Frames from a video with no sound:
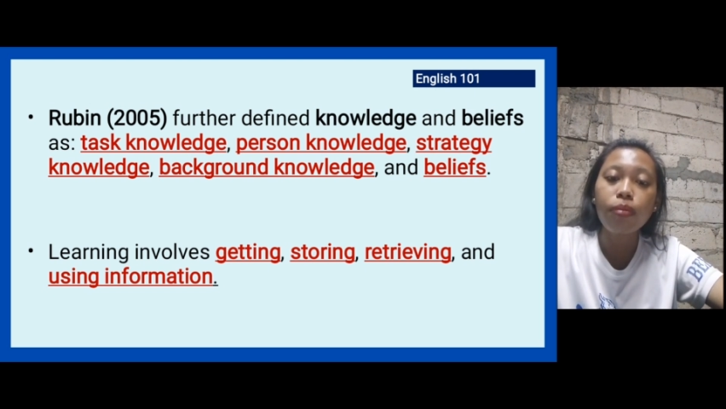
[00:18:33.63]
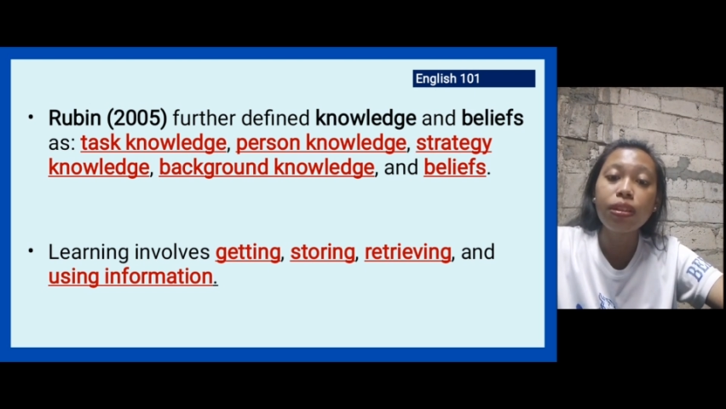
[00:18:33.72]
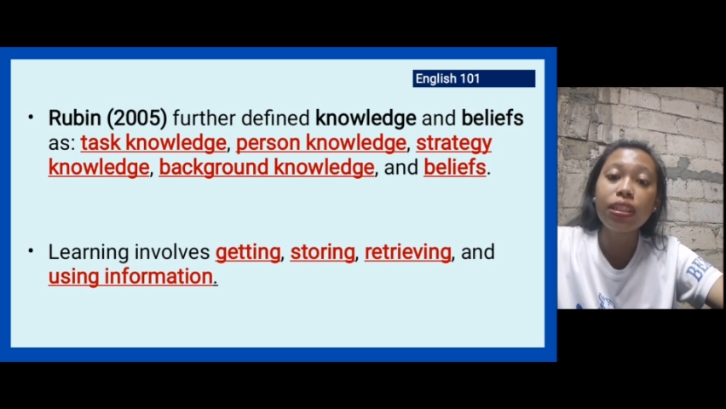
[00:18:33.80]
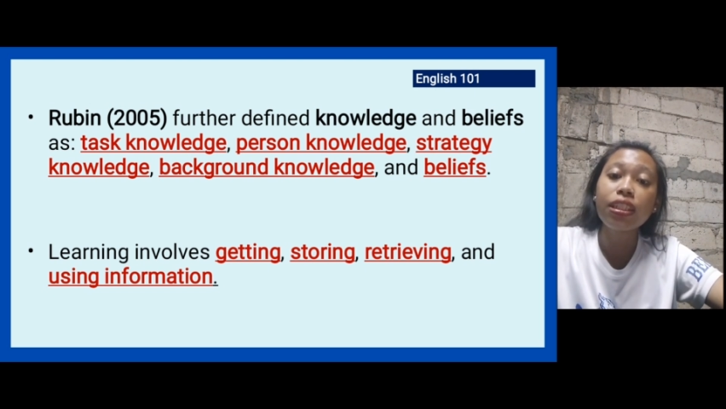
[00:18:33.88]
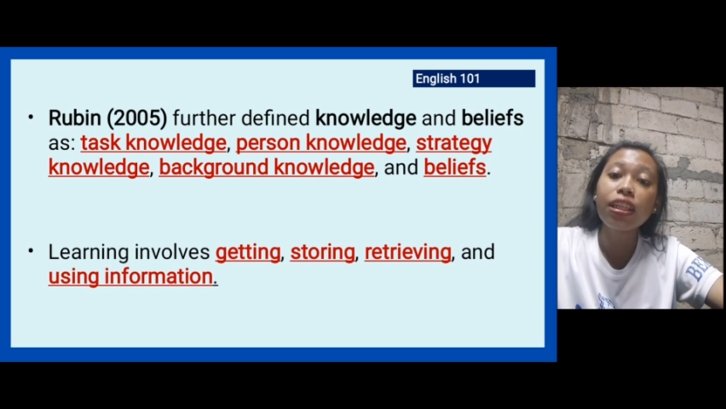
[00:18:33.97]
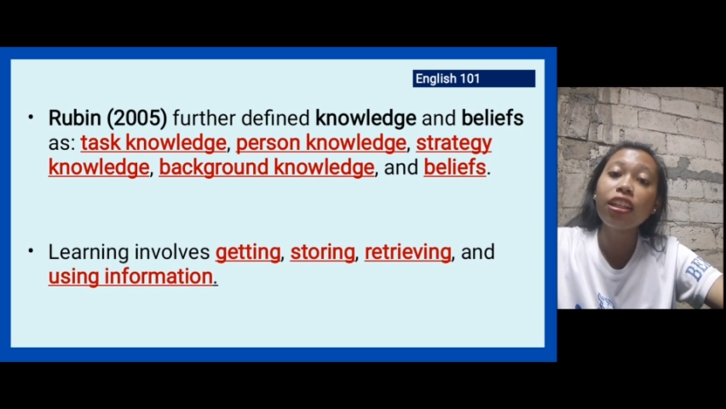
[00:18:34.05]

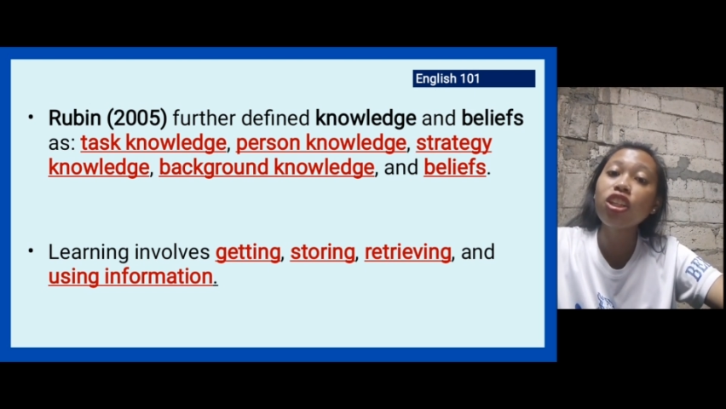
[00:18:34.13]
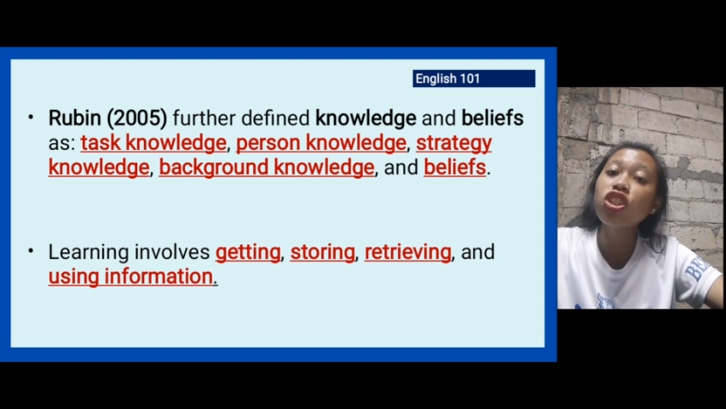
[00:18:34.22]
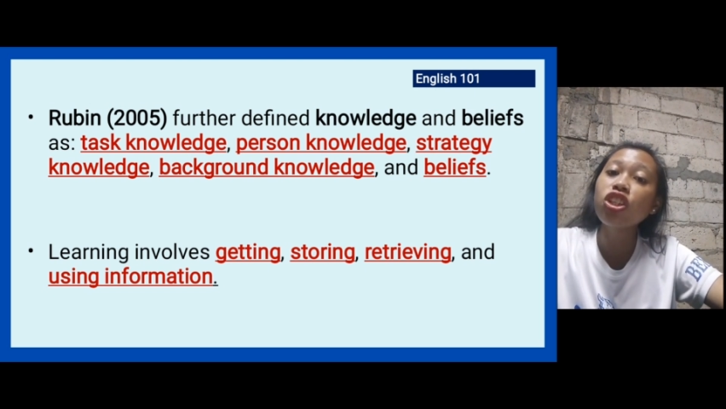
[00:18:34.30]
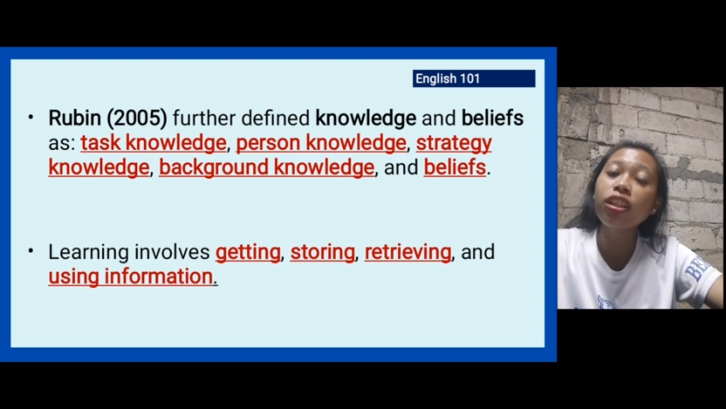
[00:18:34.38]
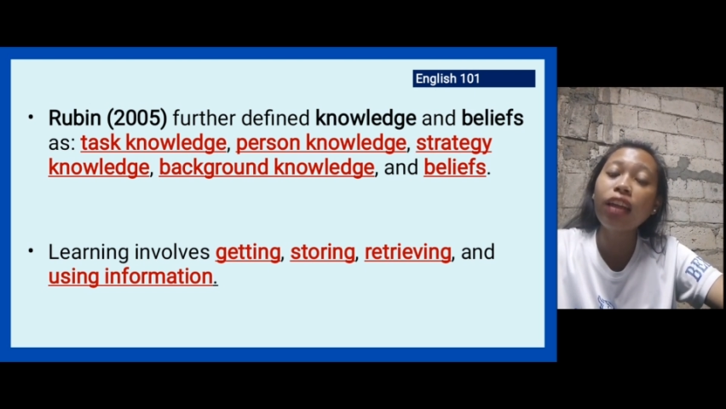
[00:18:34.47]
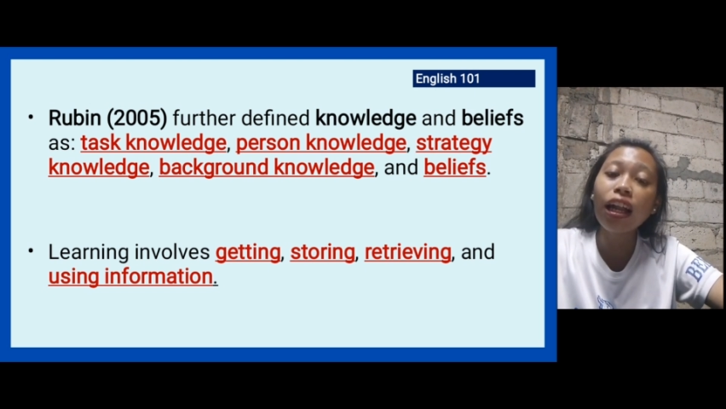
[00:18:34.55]

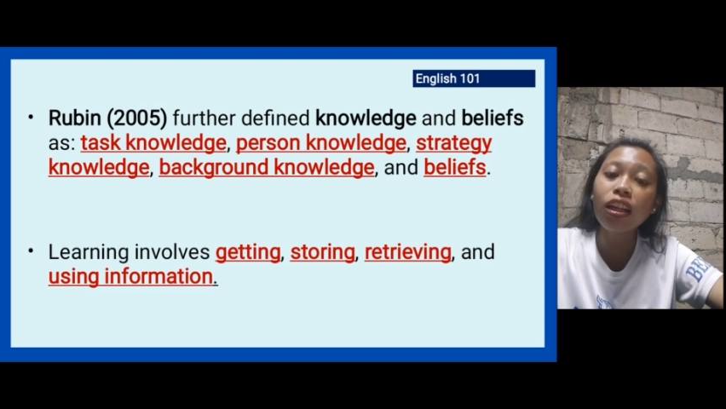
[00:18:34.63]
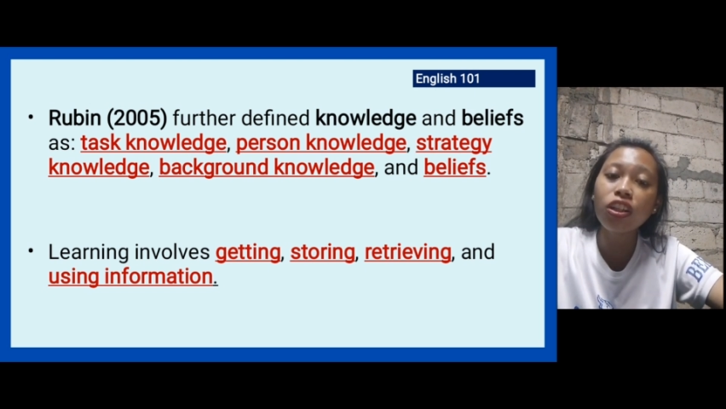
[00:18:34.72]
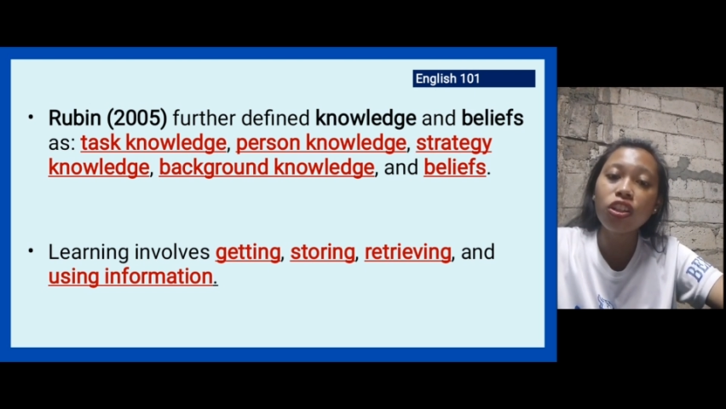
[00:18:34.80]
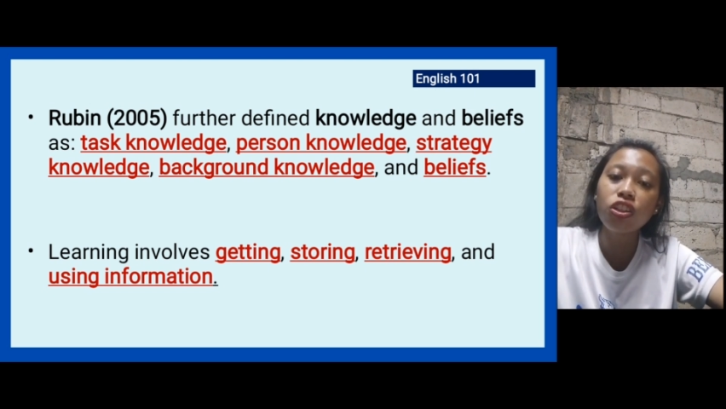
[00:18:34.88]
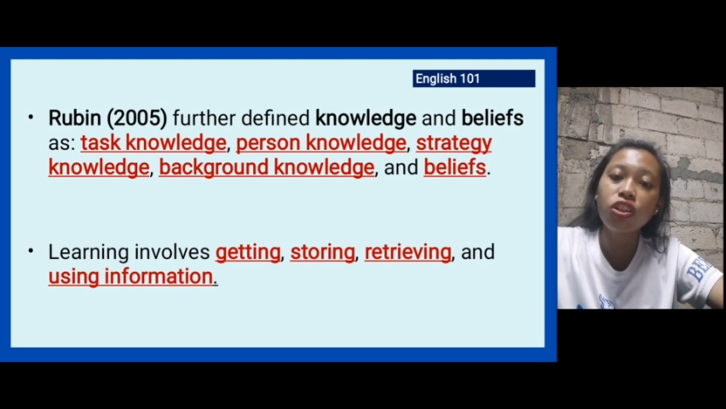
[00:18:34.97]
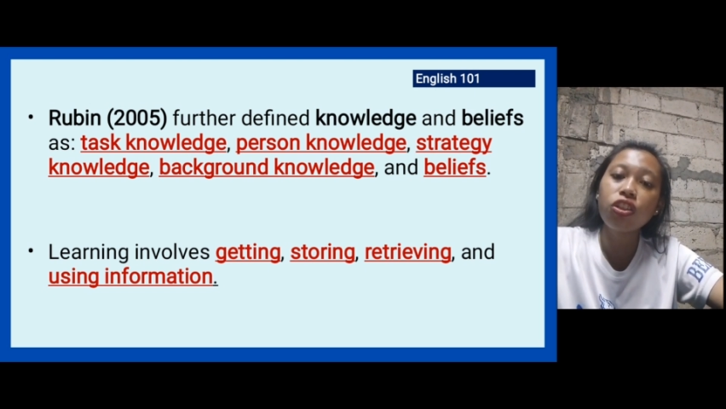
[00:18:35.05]
Strategy
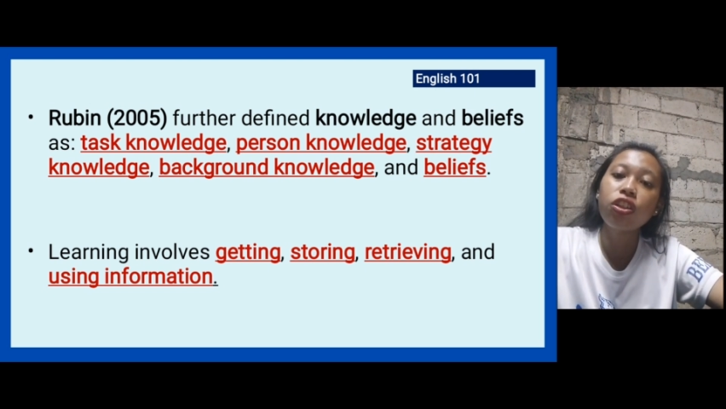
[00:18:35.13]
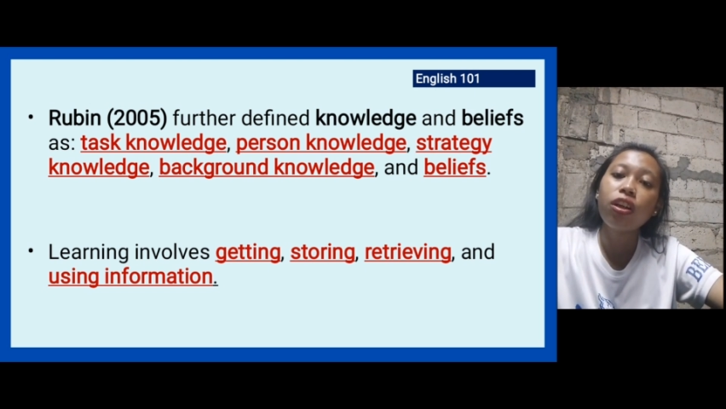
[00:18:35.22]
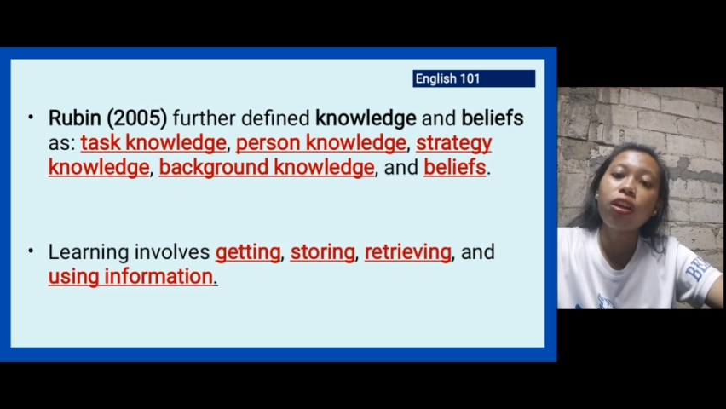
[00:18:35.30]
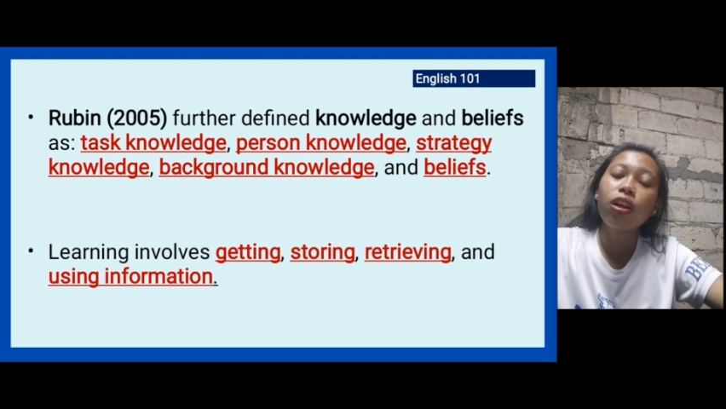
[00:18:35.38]
knowledge,